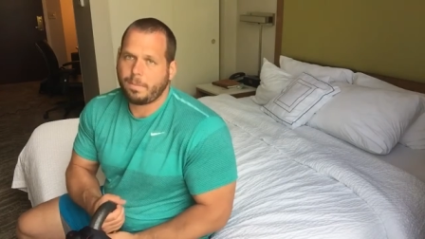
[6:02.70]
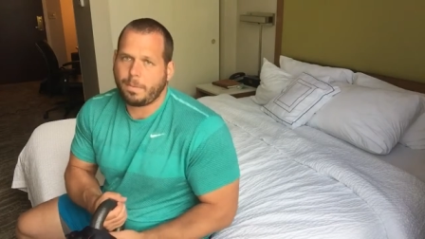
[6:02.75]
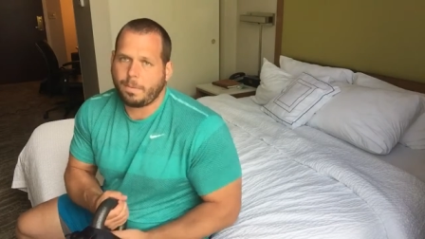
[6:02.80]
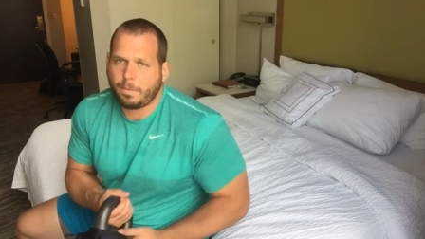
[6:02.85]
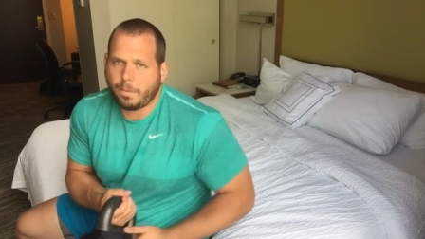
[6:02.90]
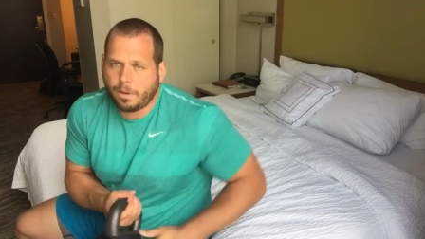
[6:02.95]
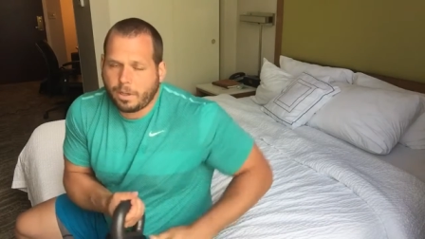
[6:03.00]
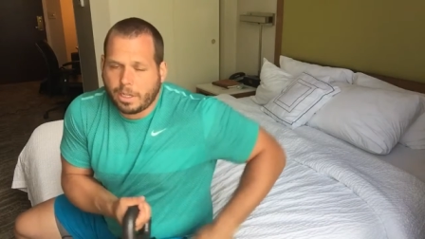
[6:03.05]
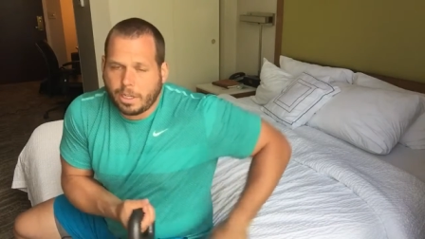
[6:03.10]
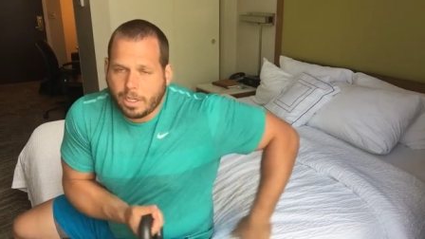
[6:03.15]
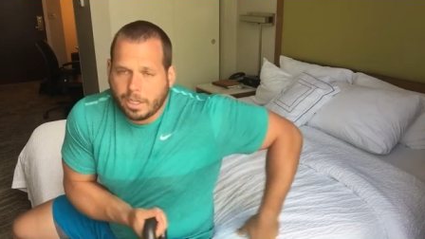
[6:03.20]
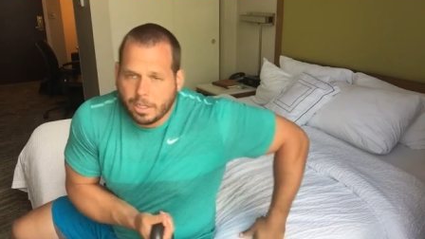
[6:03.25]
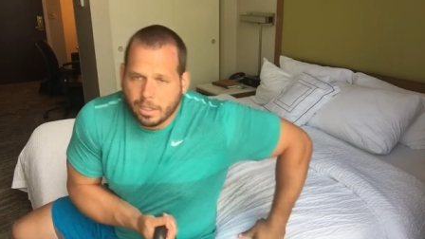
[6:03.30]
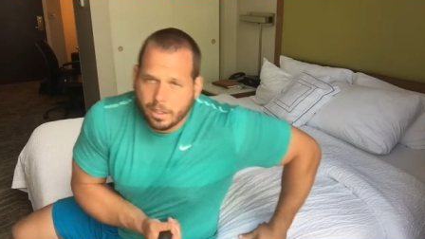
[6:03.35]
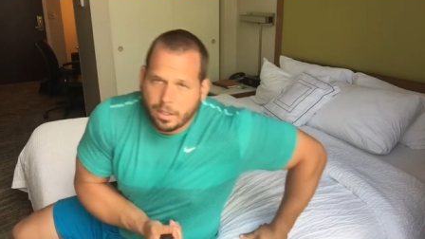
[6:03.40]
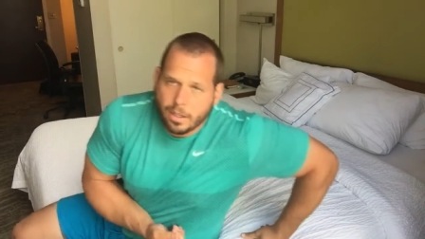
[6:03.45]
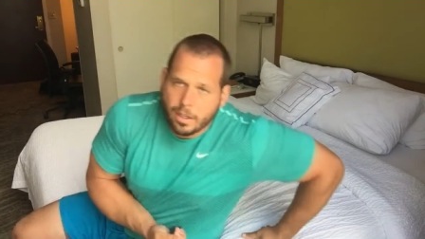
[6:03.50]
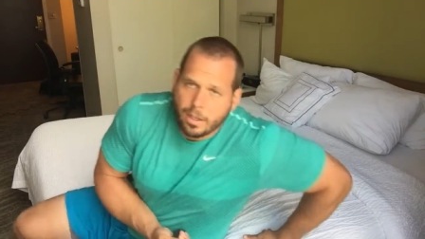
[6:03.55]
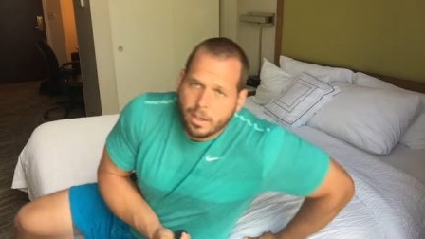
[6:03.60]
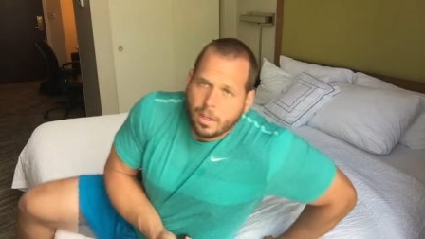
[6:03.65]
I've been working
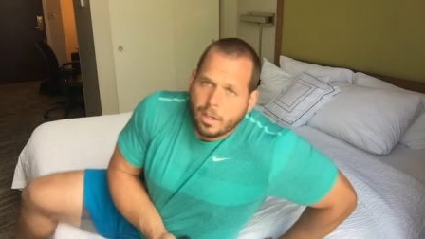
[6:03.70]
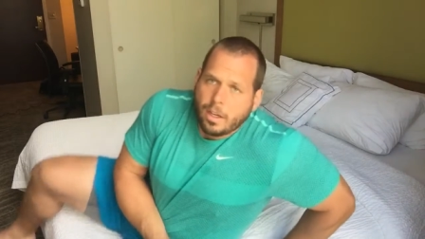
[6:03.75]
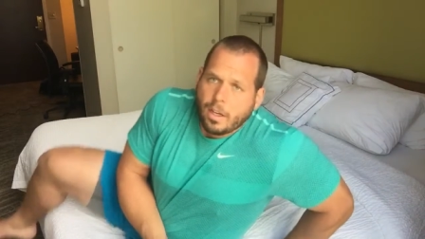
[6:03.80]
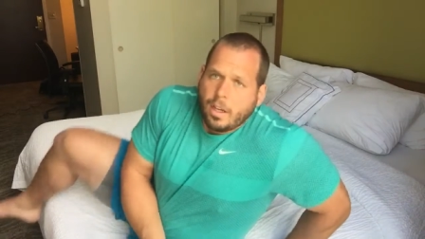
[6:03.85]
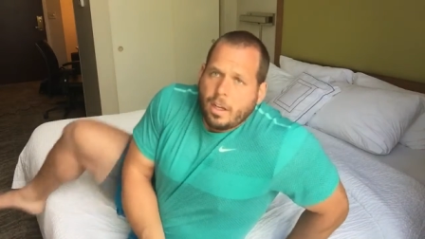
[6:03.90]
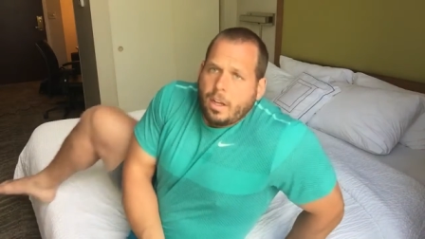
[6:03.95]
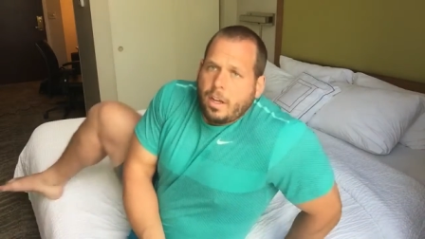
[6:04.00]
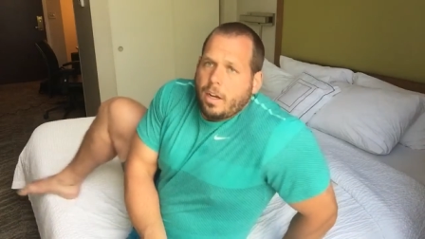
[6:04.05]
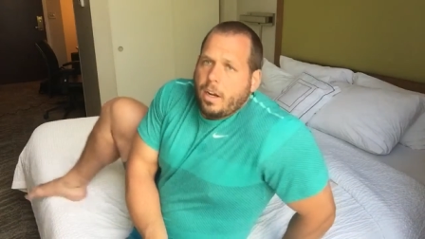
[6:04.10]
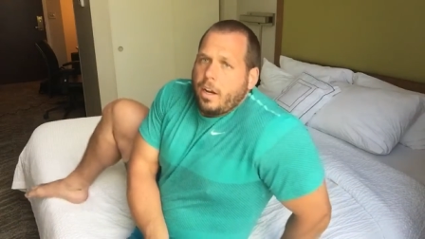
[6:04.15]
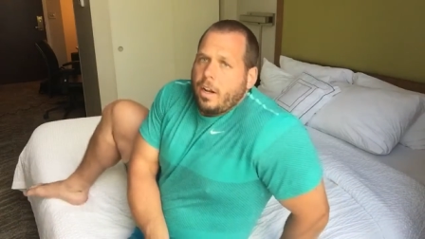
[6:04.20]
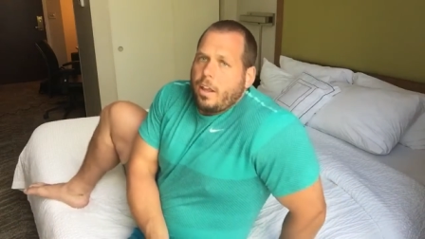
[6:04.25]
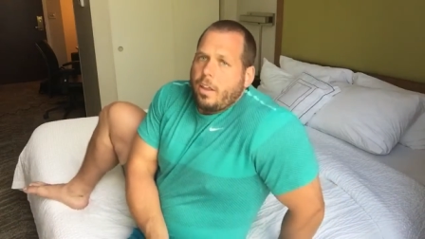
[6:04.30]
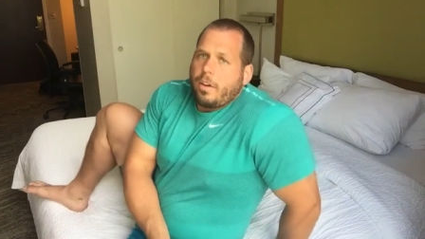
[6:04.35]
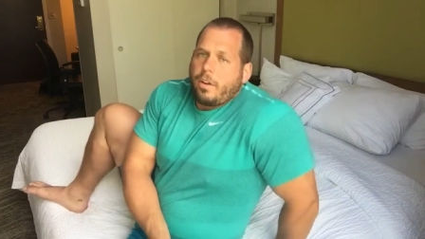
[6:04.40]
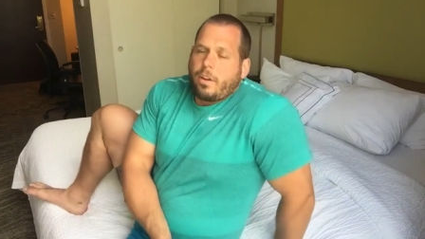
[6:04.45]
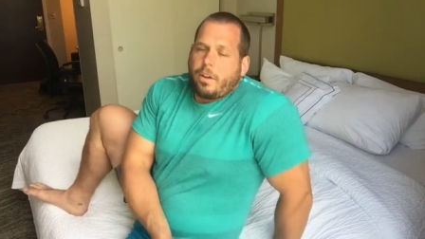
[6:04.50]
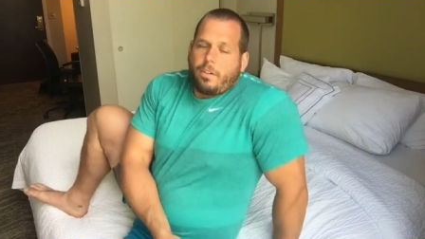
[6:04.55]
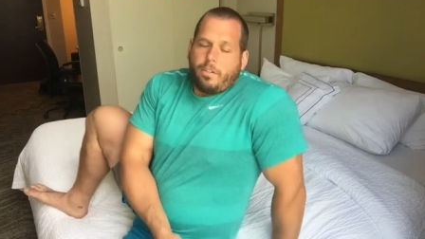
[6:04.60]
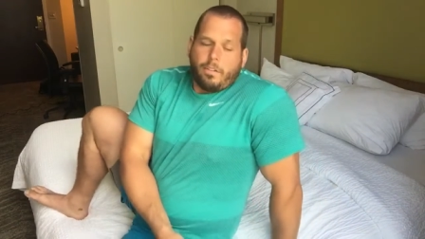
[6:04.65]
in. And
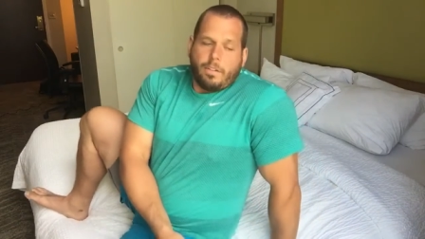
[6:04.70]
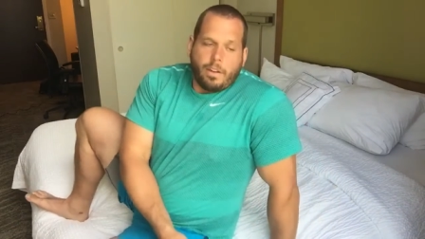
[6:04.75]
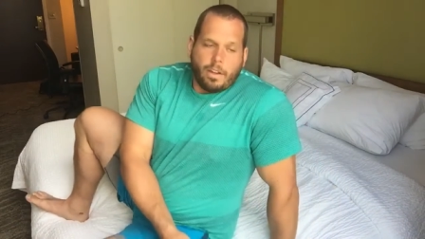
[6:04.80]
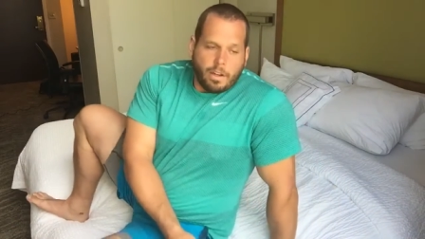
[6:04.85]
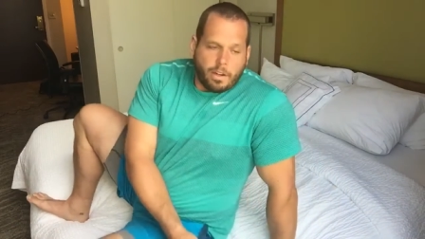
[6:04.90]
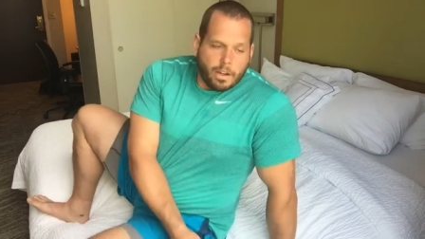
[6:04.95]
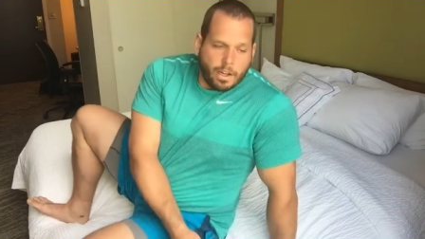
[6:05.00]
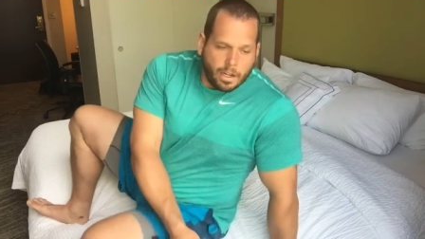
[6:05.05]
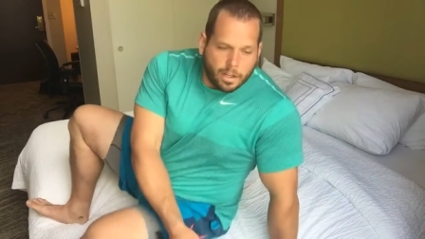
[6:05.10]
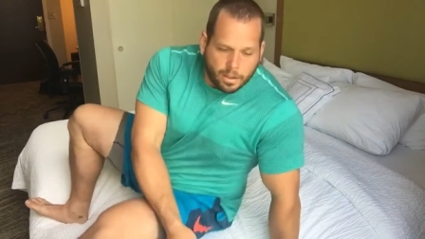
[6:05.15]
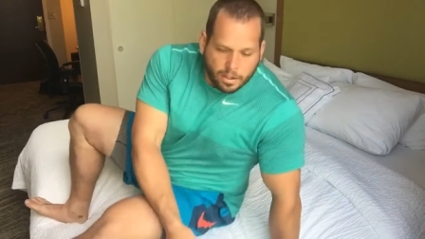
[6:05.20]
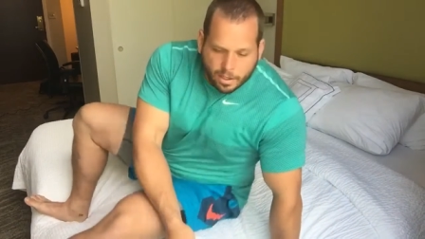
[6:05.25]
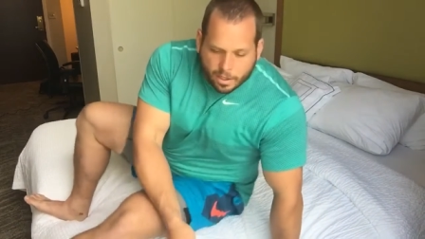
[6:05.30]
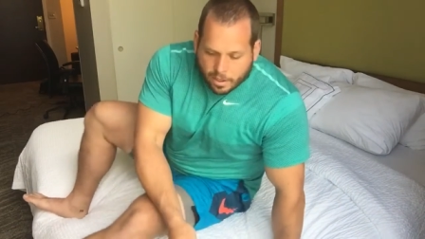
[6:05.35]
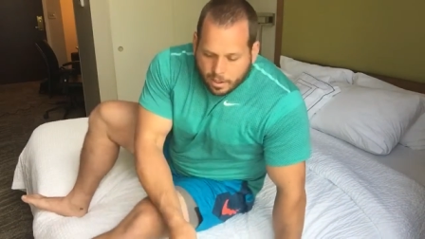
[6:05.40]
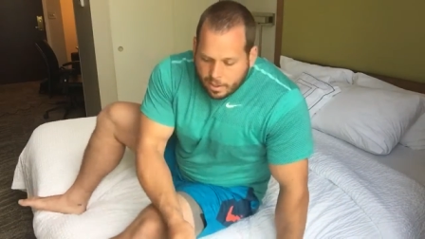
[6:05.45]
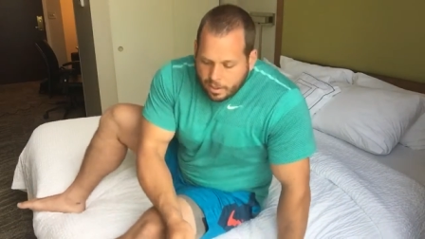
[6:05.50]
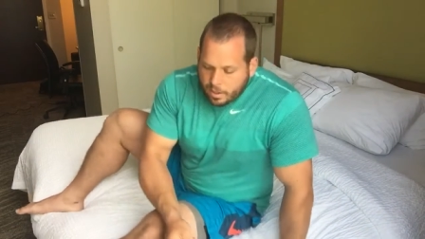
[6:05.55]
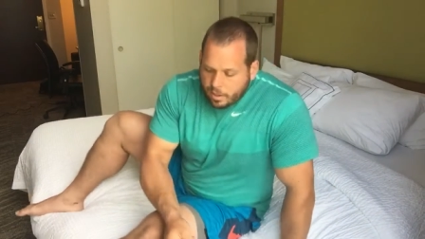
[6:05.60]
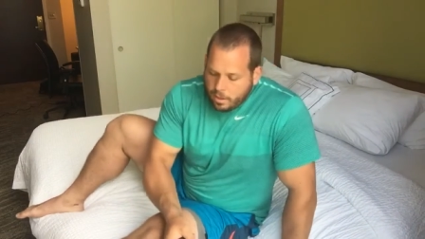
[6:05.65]
another really great
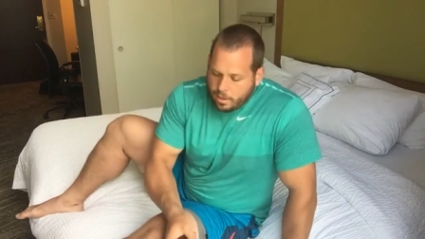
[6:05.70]
thing